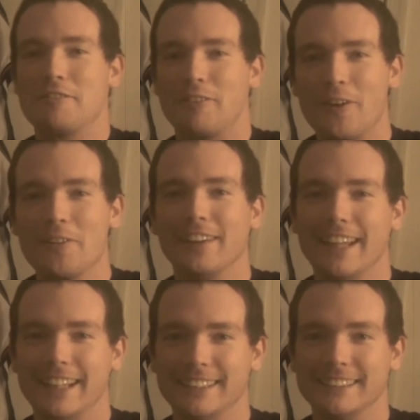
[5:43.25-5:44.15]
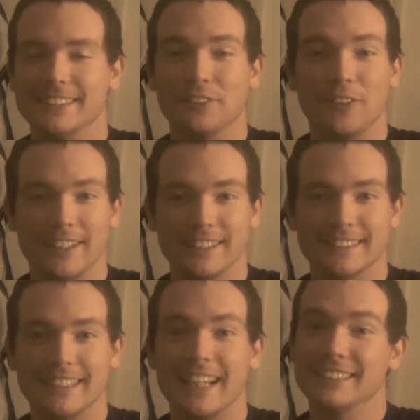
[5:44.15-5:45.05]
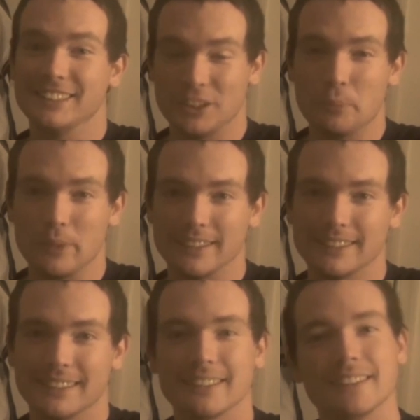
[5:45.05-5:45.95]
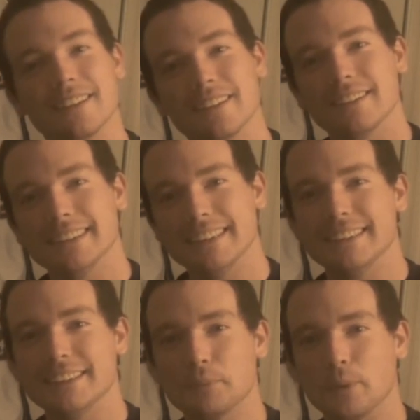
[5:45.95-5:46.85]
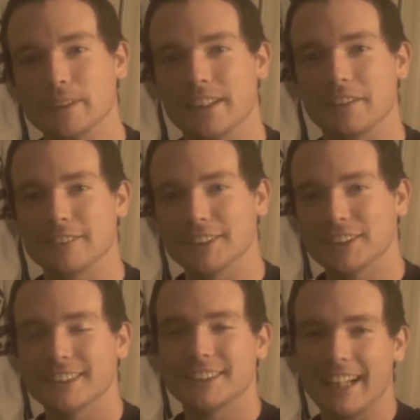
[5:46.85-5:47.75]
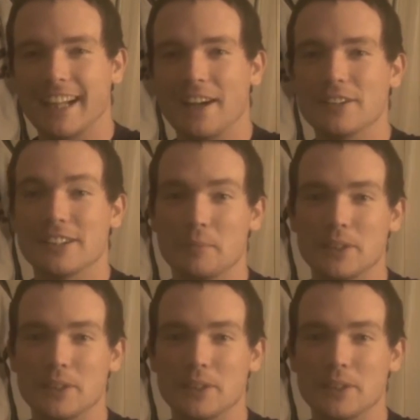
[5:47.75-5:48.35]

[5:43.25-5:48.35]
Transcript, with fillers: For all the latest, greatest, and stupidest DC sports coverage, check out